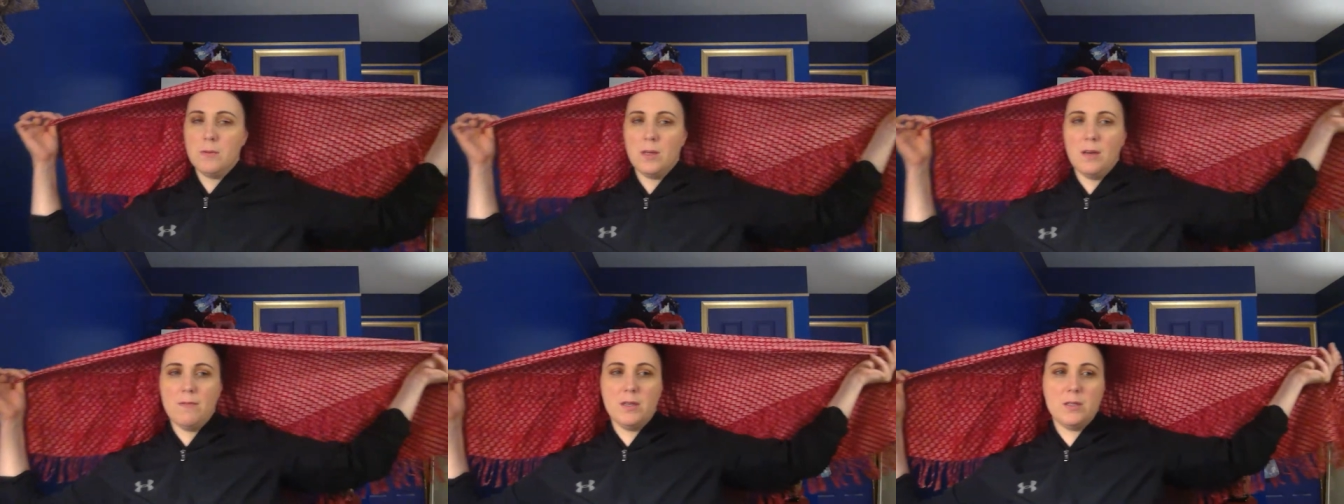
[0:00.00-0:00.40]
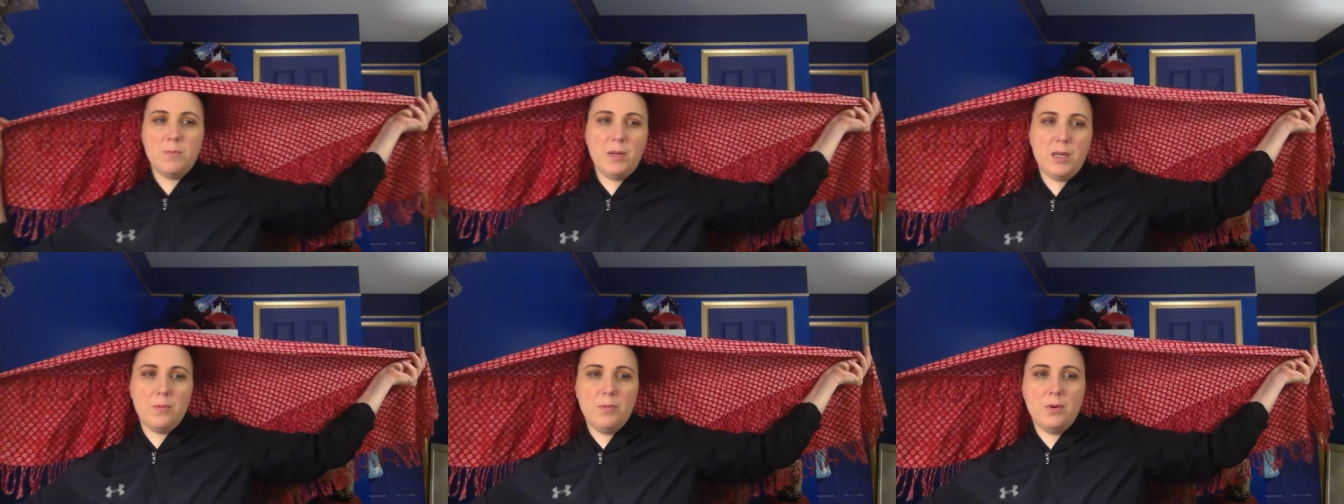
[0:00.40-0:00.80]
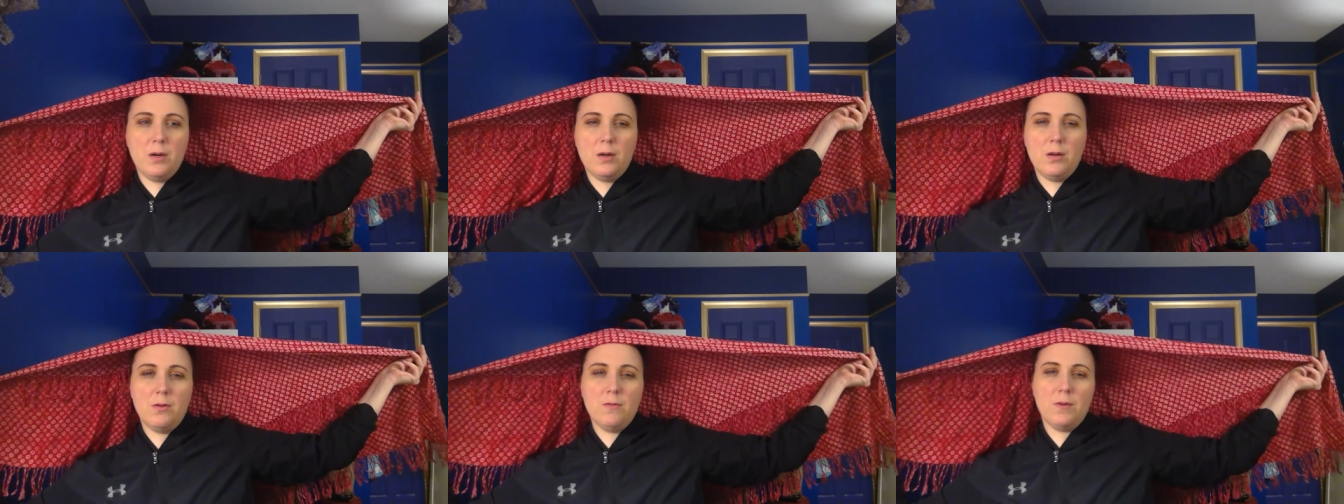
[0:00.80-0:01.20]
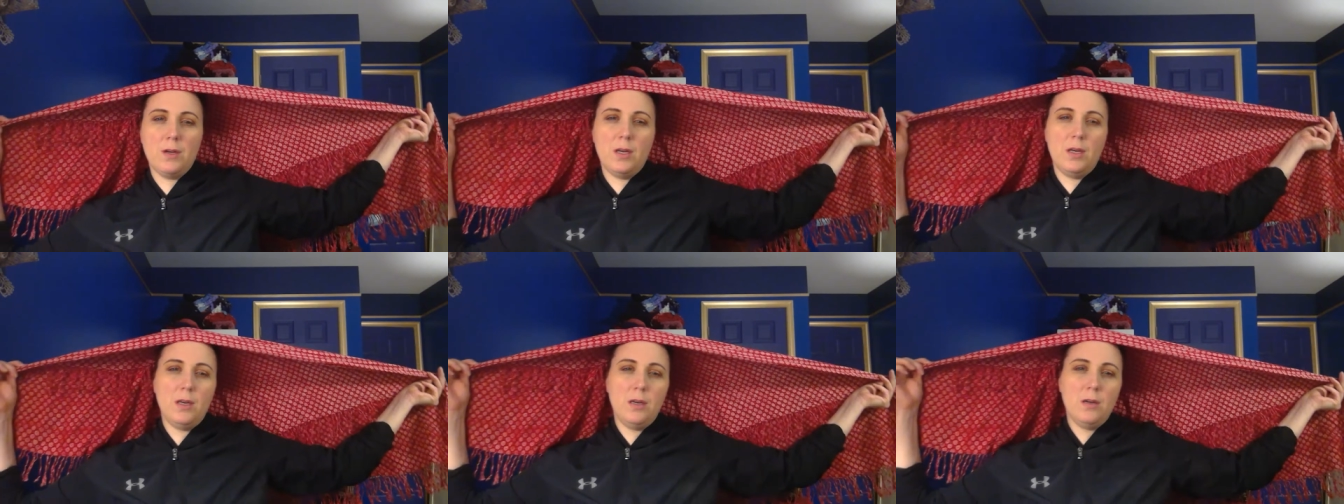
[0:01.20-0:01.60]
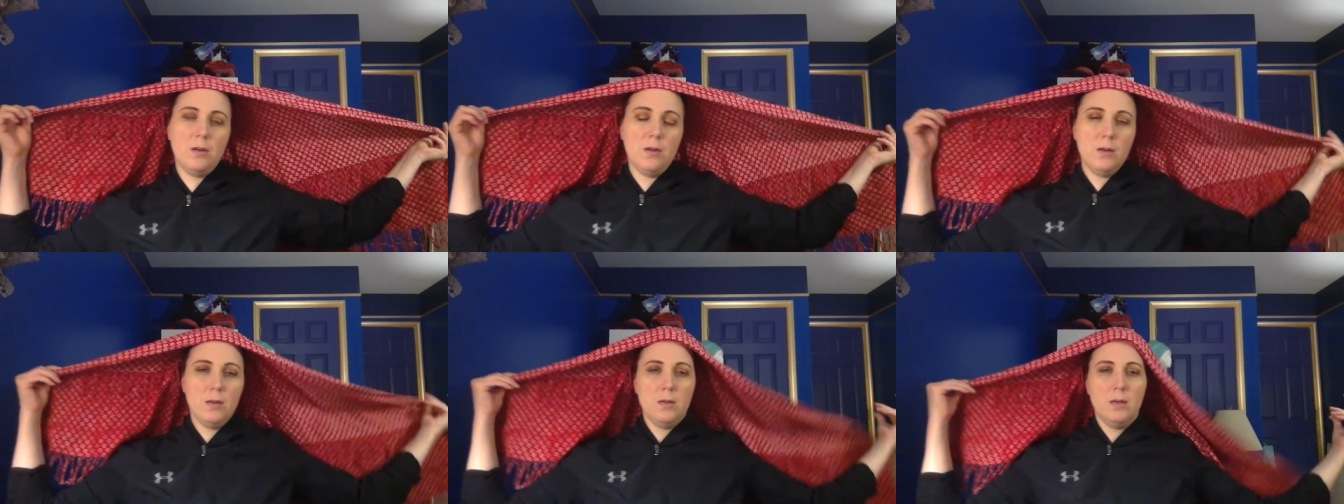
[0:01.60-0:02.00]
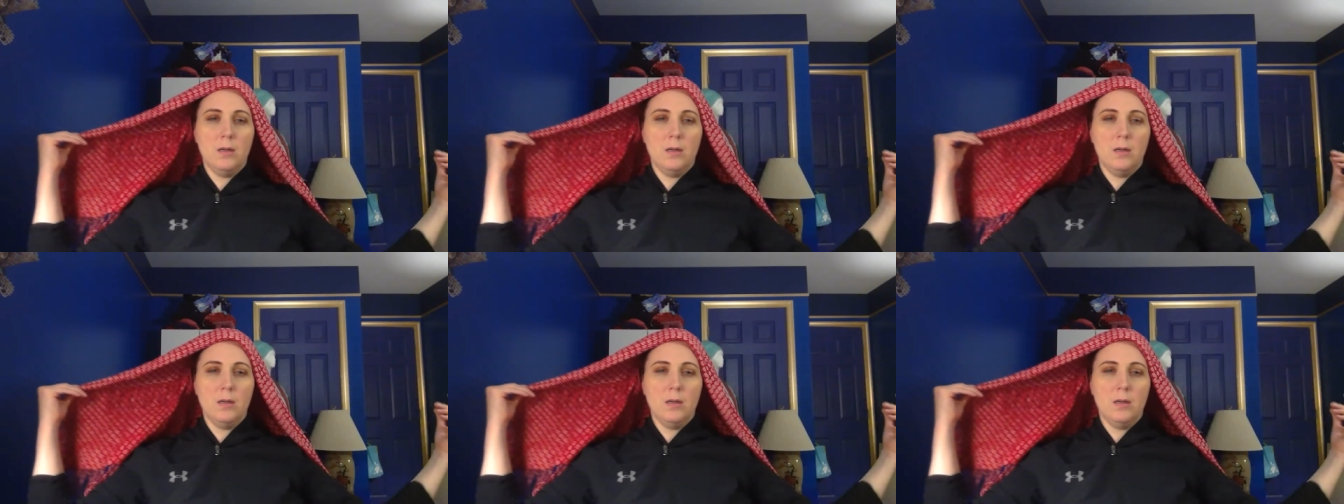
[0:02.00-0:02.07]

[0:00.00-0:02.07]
You have this big part over here.